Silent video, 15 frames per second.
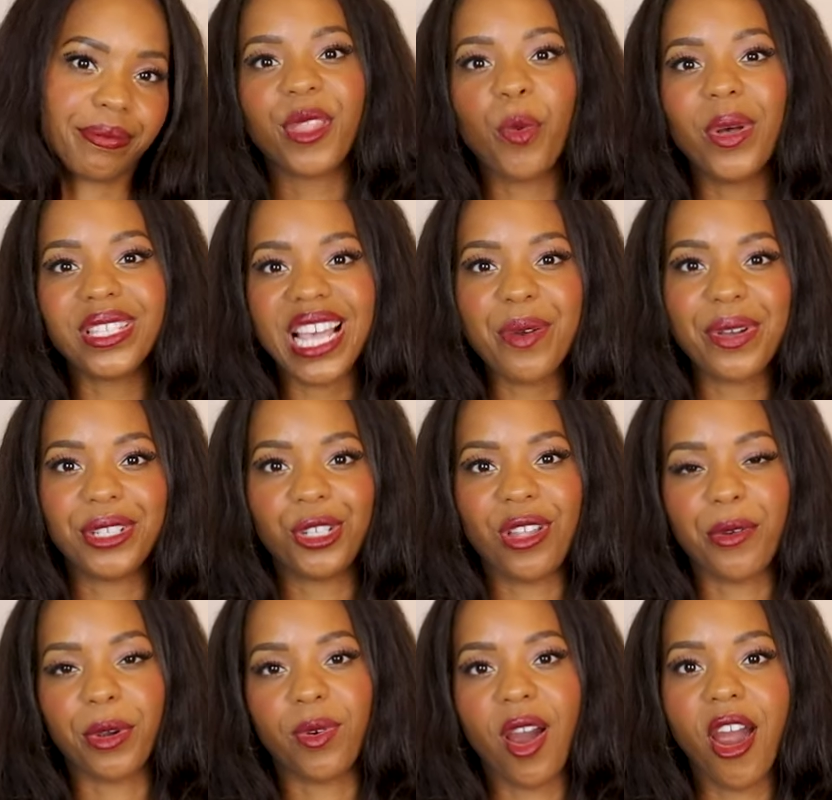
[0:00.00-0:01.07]
The ones I went to
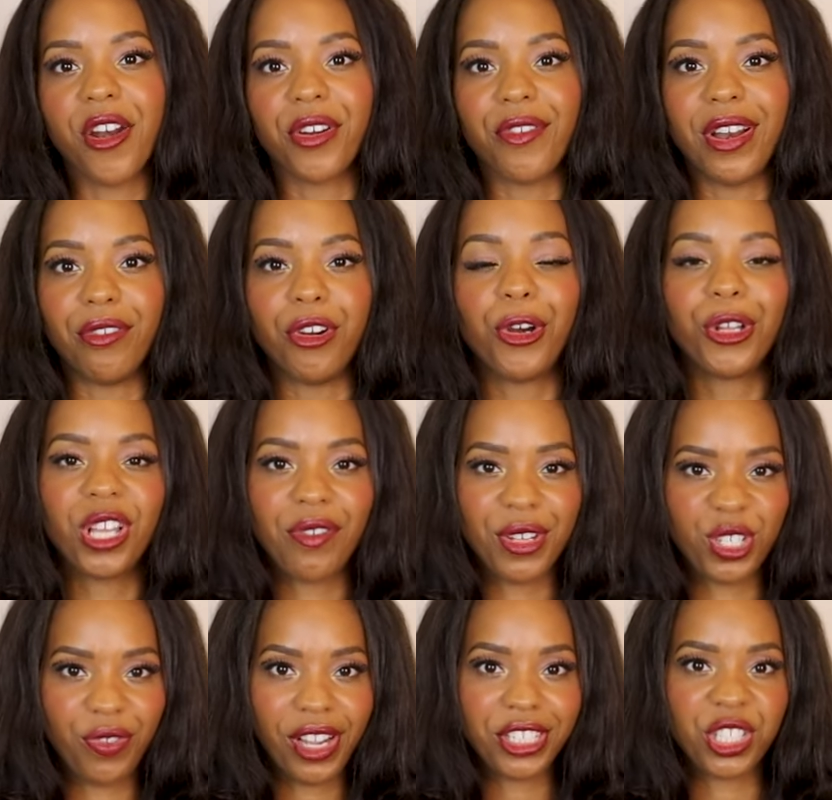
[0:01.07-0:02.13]
that required early
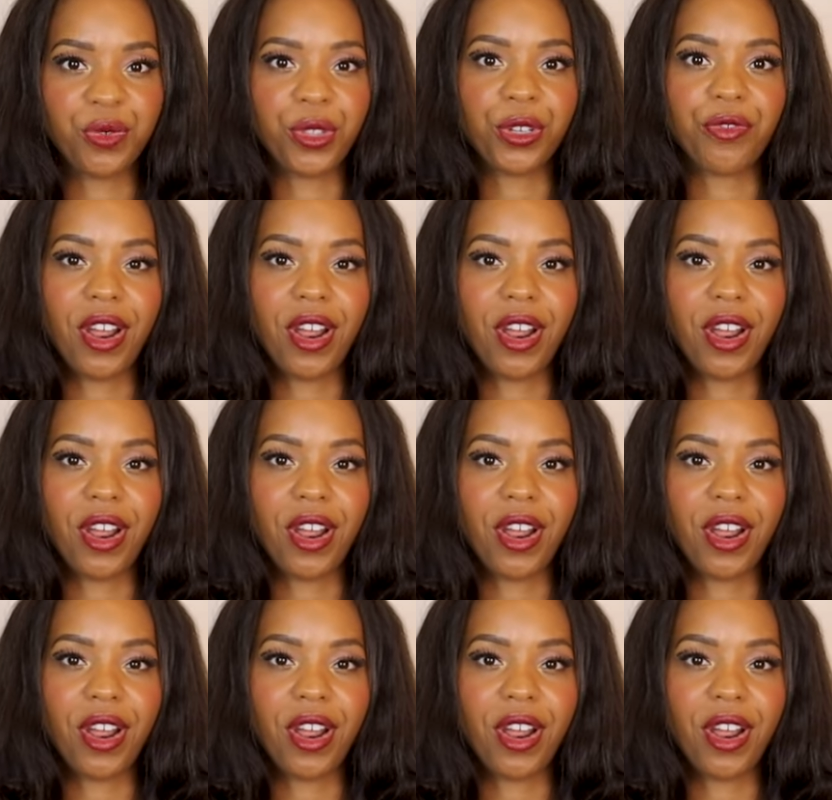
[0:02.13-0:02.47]
reservations with